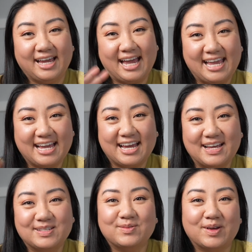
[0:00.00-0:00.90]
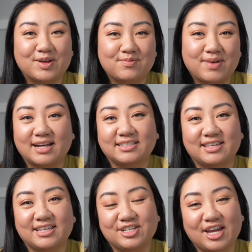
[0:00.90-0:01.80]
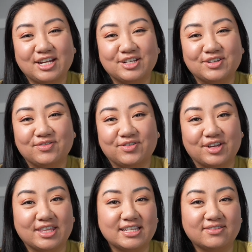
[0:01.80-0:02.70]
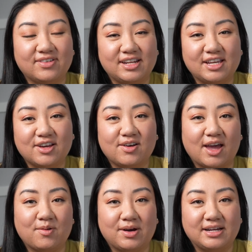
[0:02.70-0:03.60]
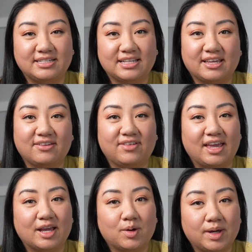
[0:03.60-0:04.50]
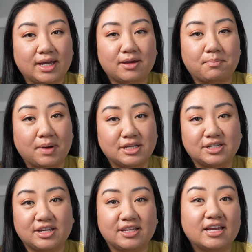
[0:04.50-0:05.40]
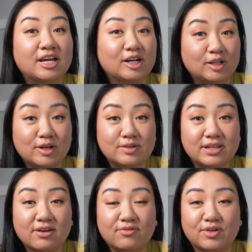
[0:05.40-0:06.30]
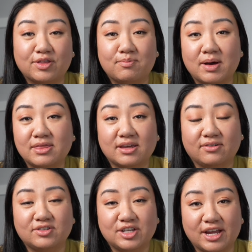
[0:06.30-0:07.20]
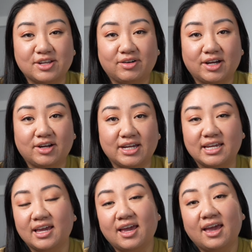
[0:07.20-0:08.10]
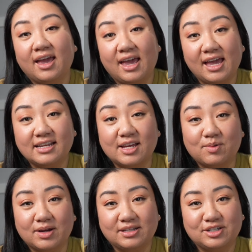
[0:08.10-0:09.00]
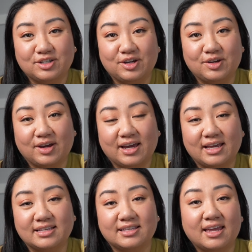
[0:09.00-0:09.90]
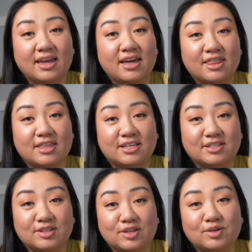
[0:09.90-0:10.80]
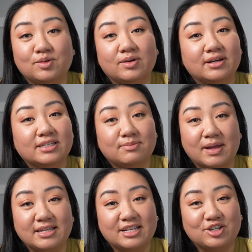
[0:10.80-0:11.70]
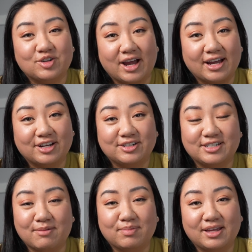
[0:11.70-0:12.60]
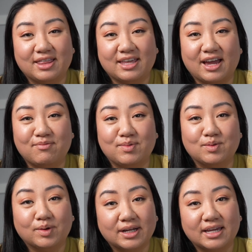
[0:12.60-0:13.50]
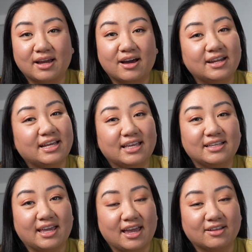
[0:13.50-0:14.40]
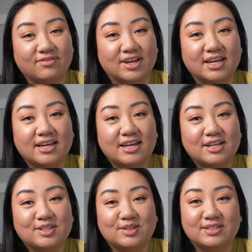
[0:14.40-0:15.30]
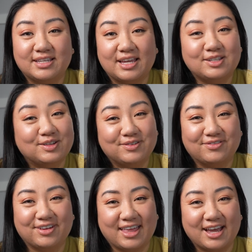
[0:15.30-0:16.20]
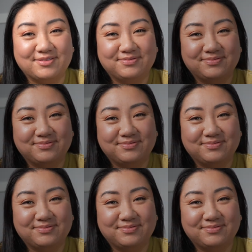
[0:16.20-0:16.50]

Hi guys, welcome back to the channel. For this video, I wanted to give a quick budget closeout for the month of January, and I wanted to show you guys this new spending tracker template that I've been working on in Canva. So stay tuned for that.